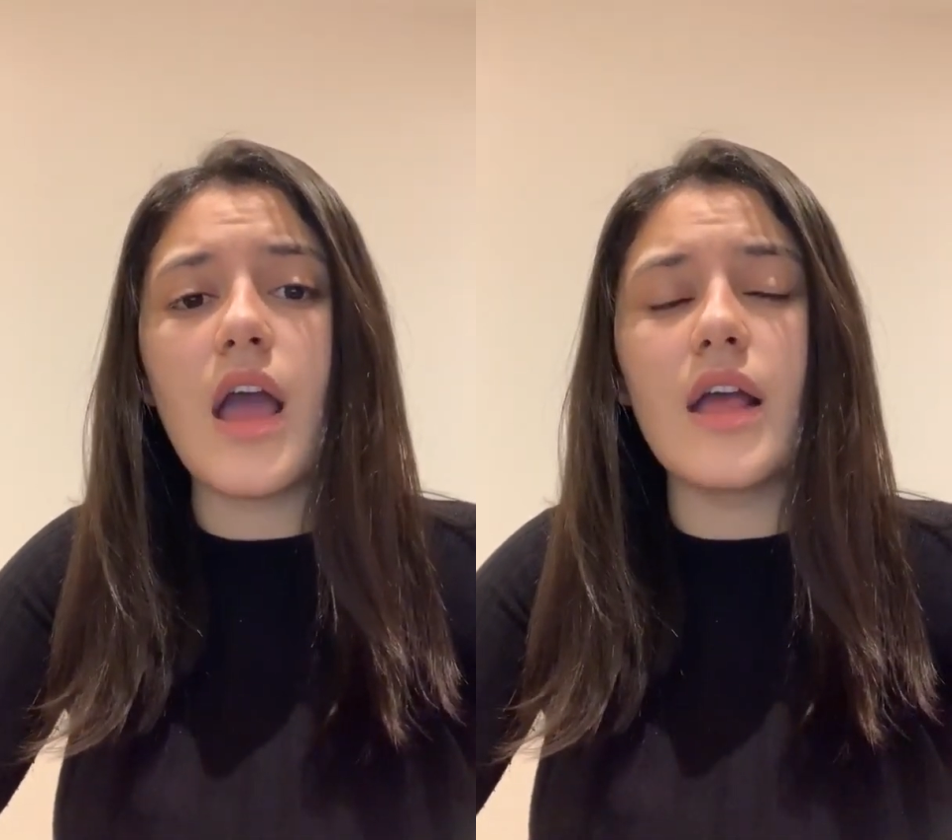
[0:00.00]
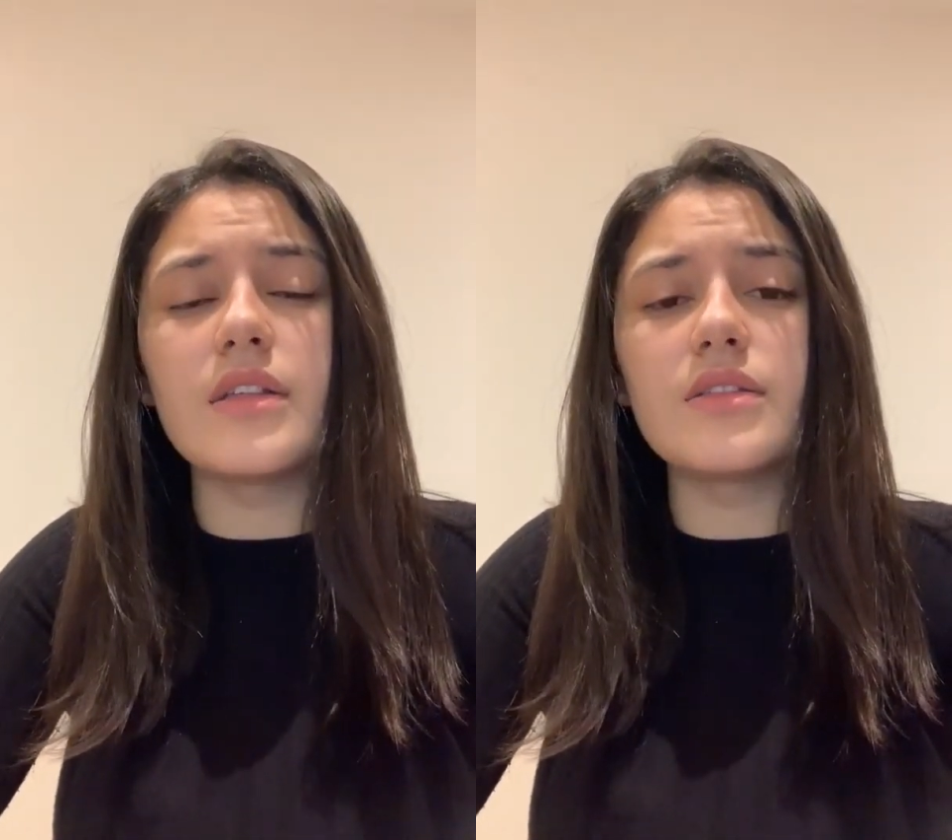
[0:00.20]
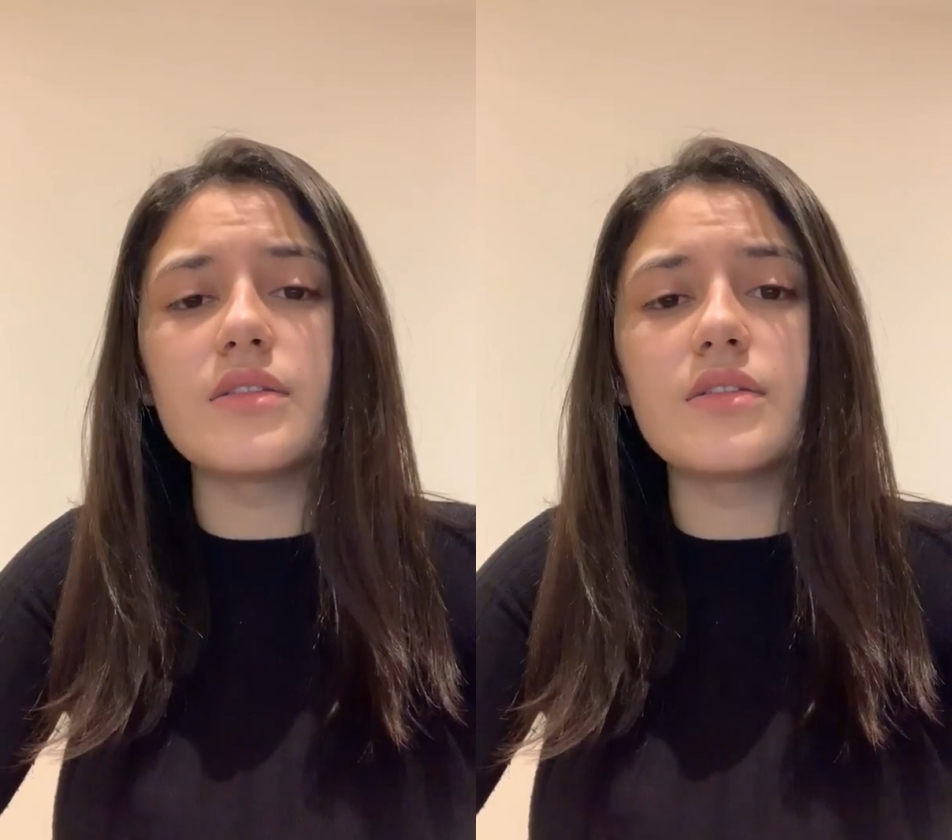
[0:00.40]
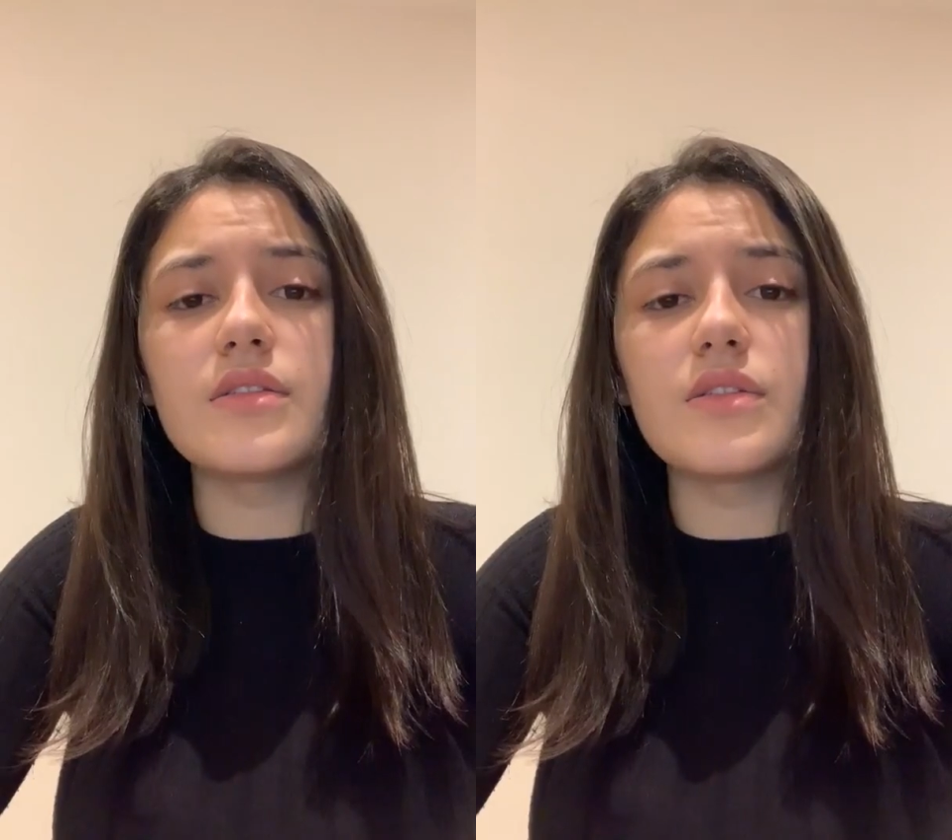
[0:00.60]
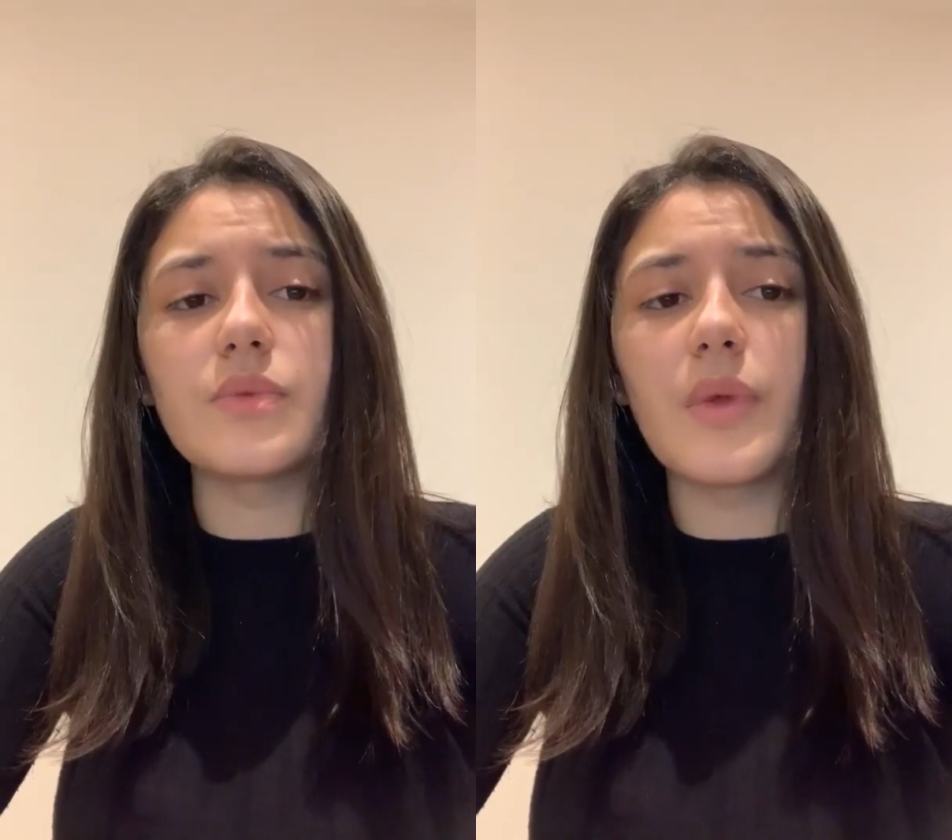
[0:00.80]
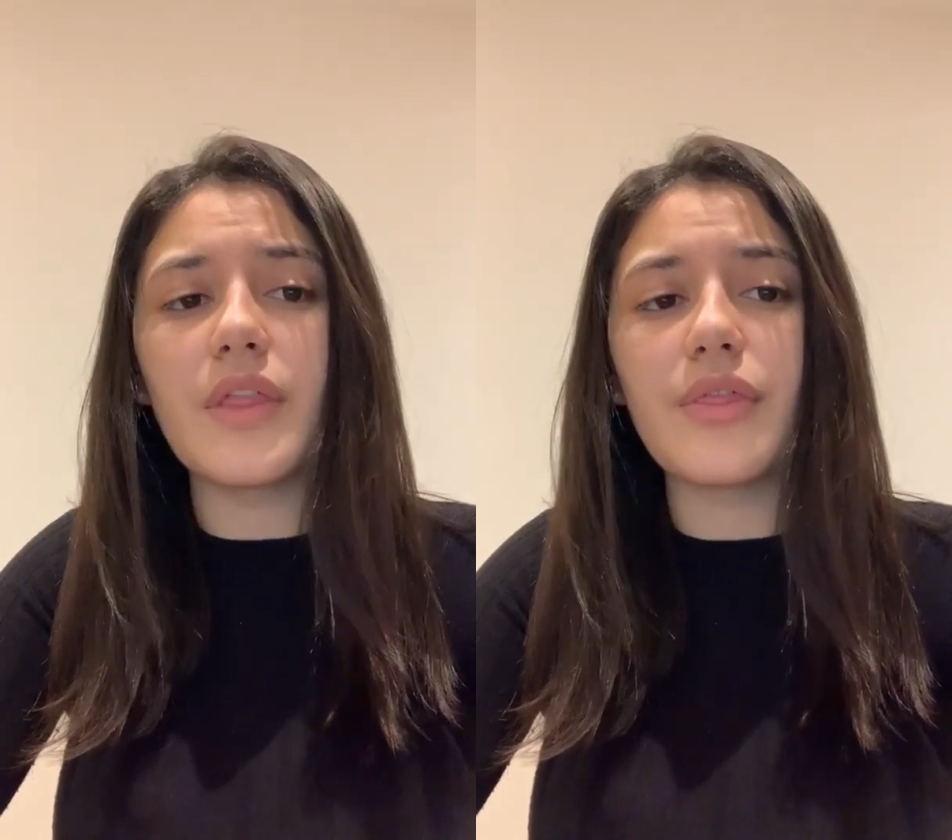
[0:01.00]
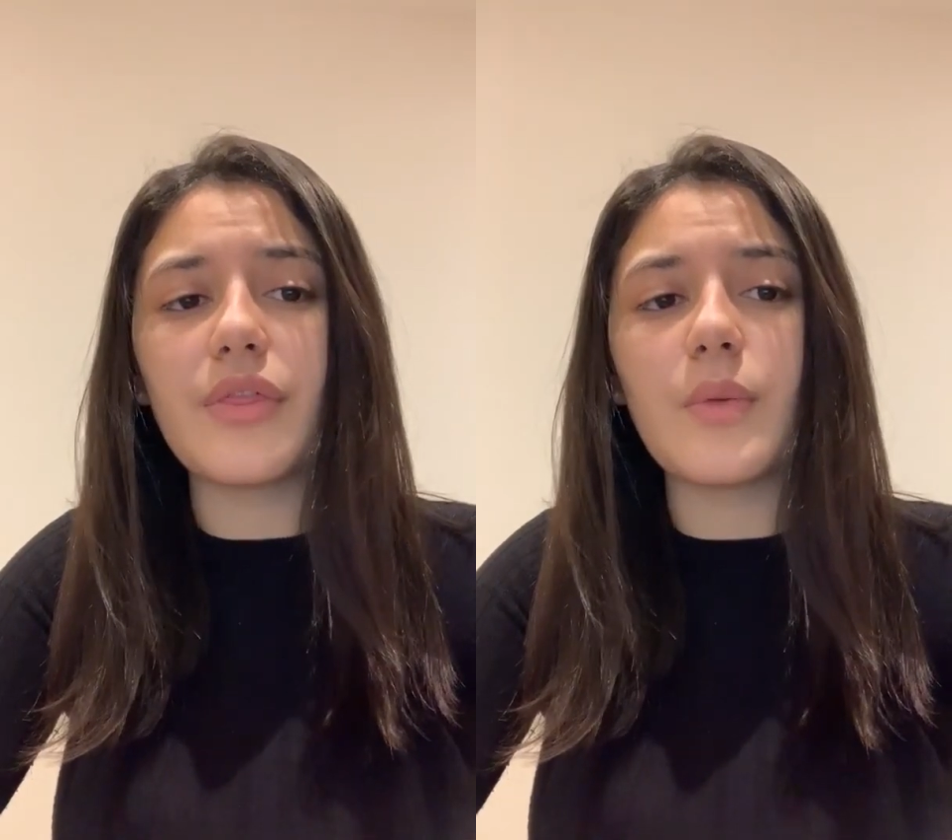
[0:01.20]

and with